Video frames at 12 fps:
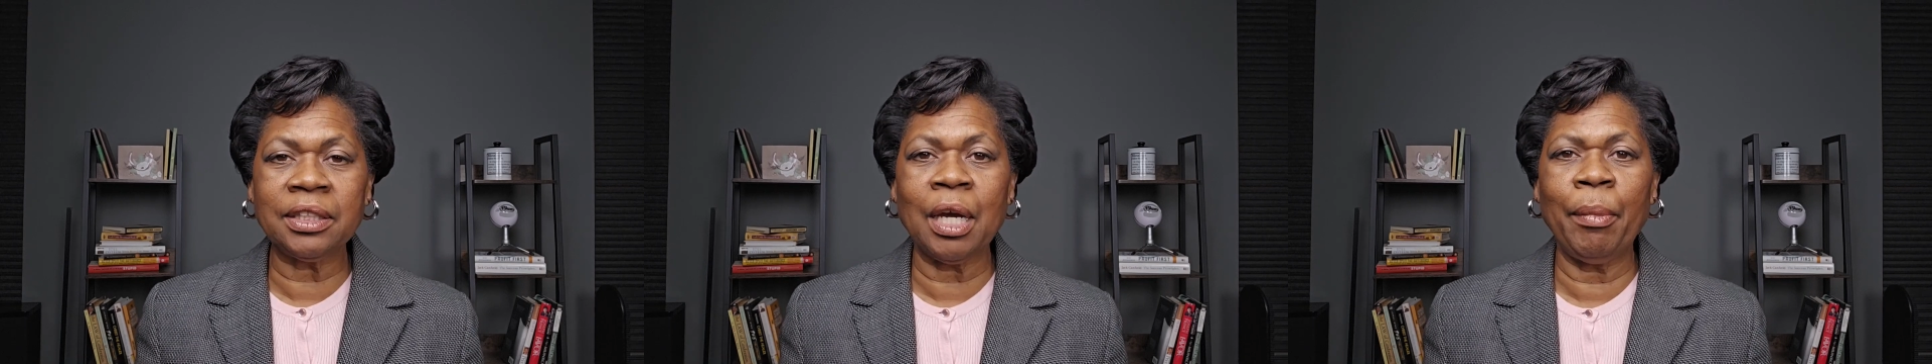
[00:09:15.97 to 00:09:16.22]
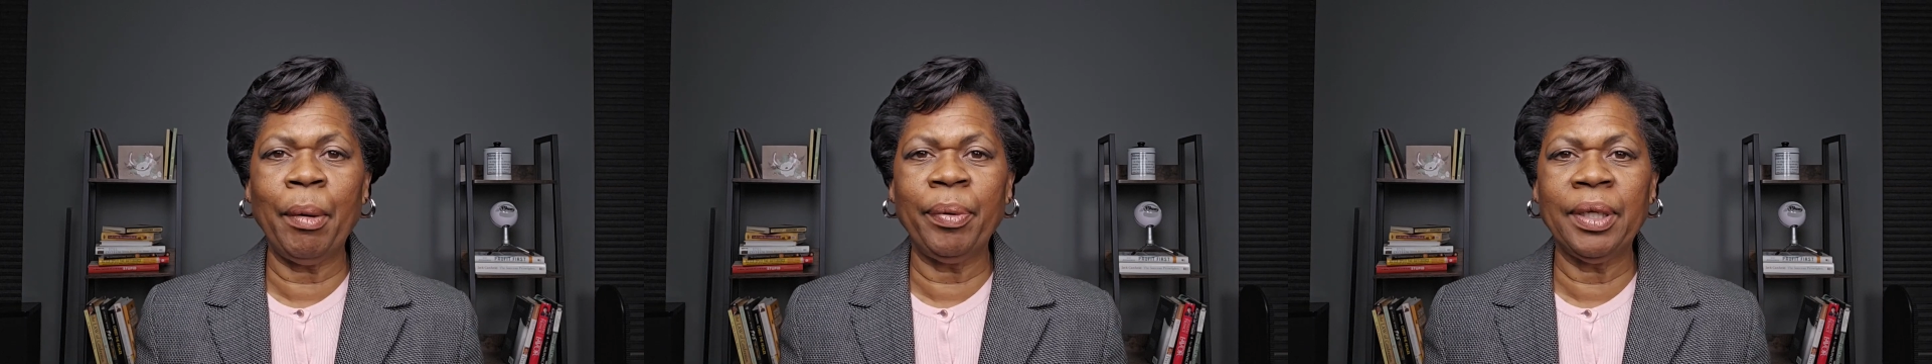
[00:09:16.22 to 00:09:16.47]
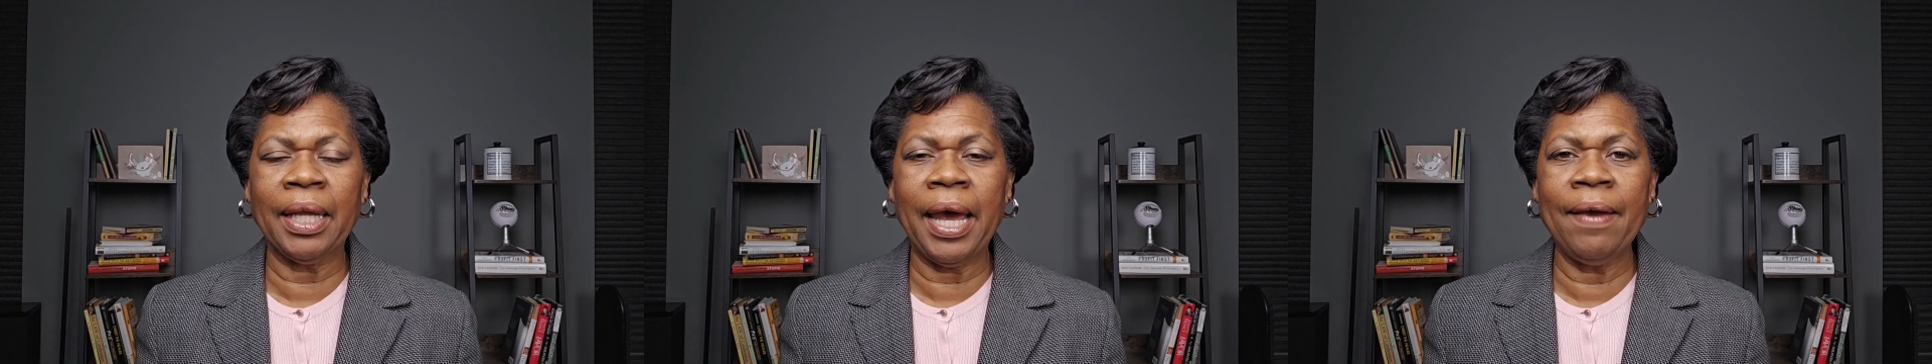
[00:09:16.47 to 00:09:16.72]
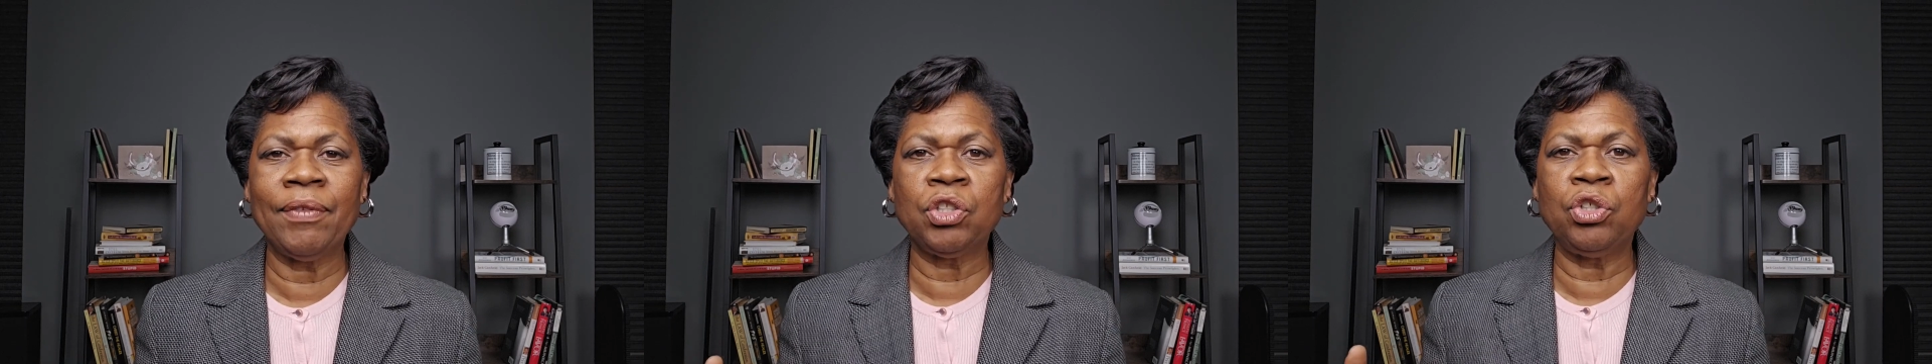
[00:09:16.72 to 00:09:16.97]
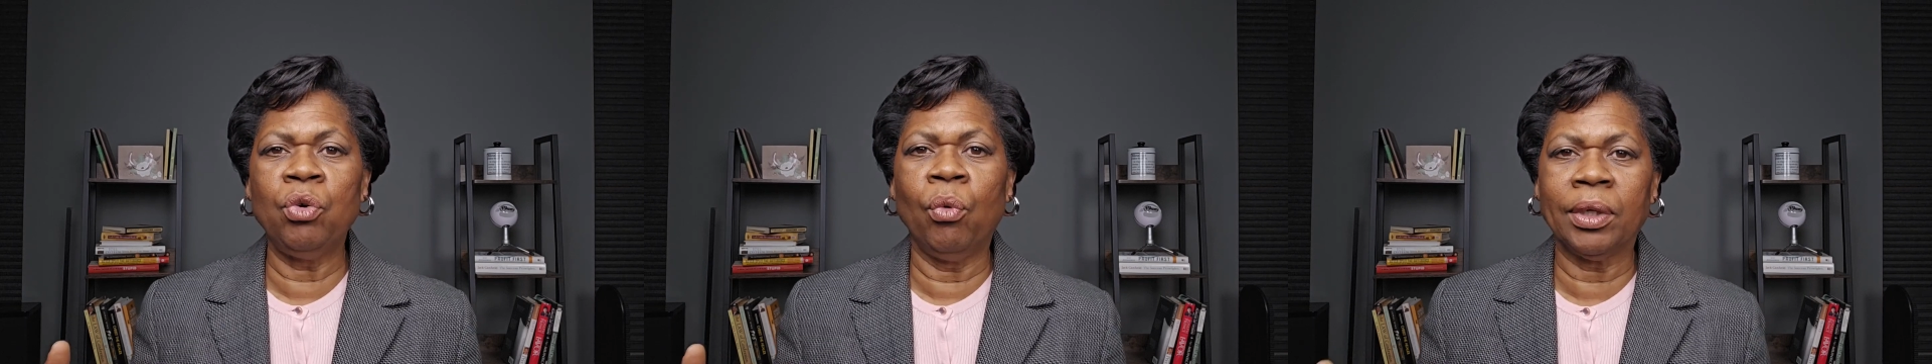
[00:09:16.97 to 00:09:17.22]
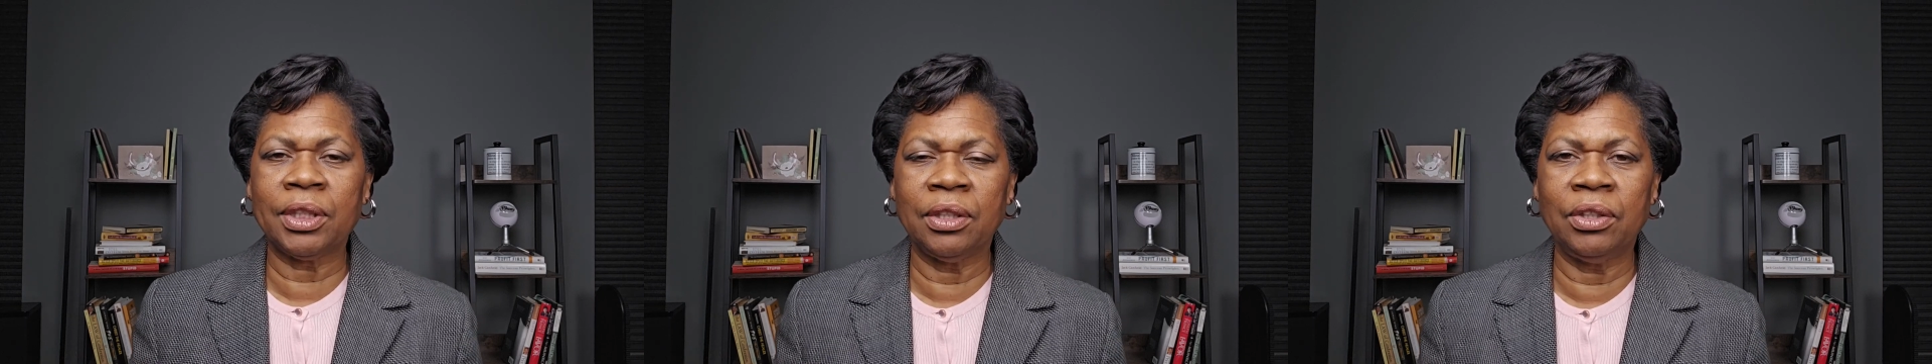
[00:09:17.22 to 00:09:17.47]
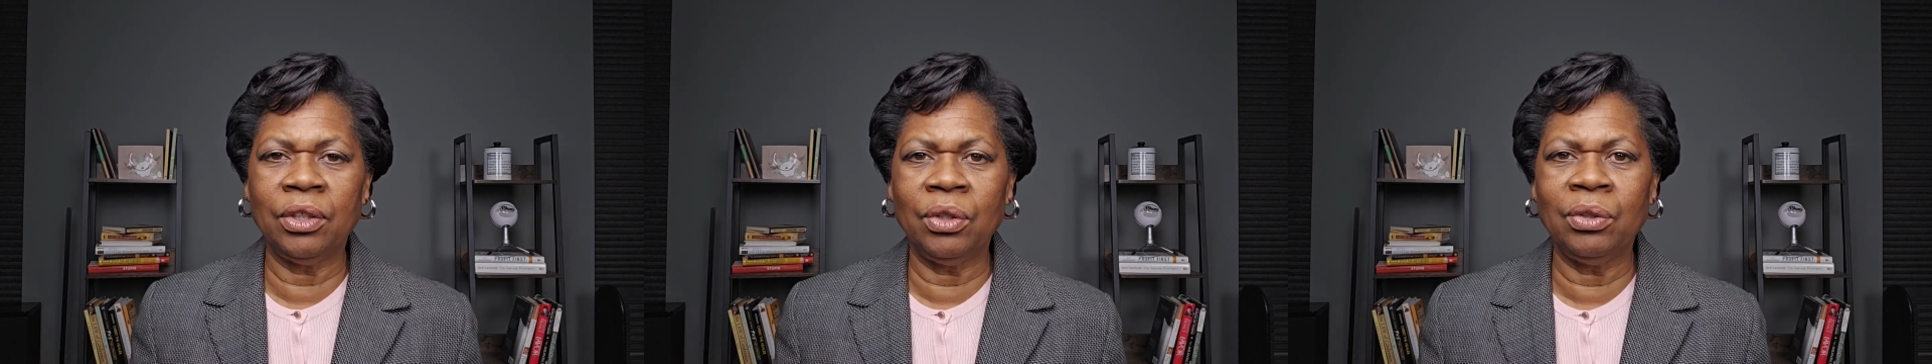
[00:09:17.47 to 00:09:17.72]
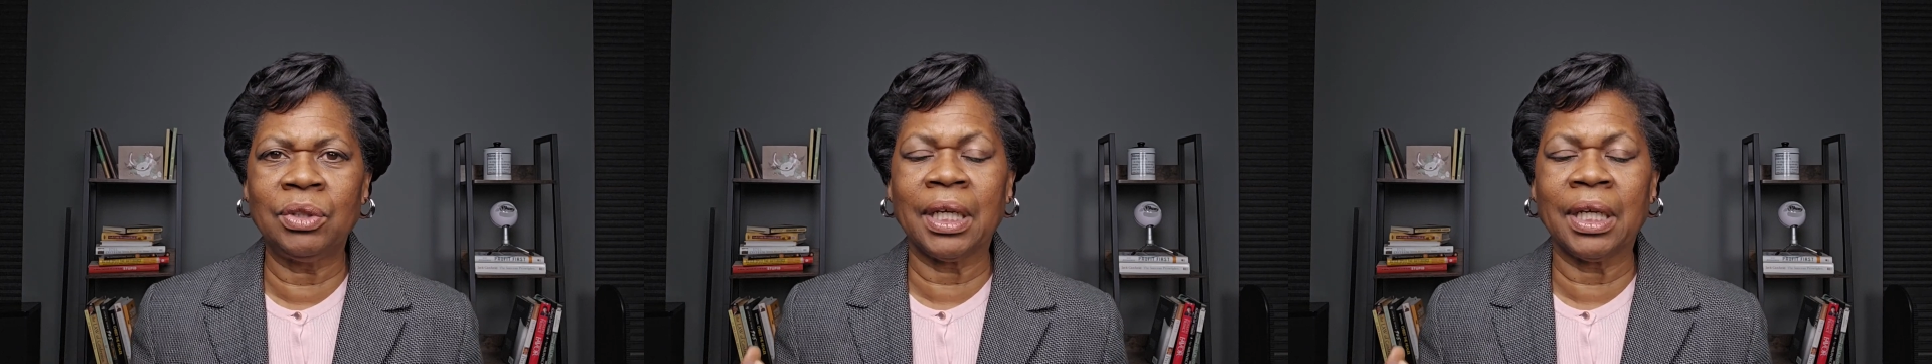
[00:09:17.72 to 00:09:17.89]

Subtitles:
come up in life that you want to do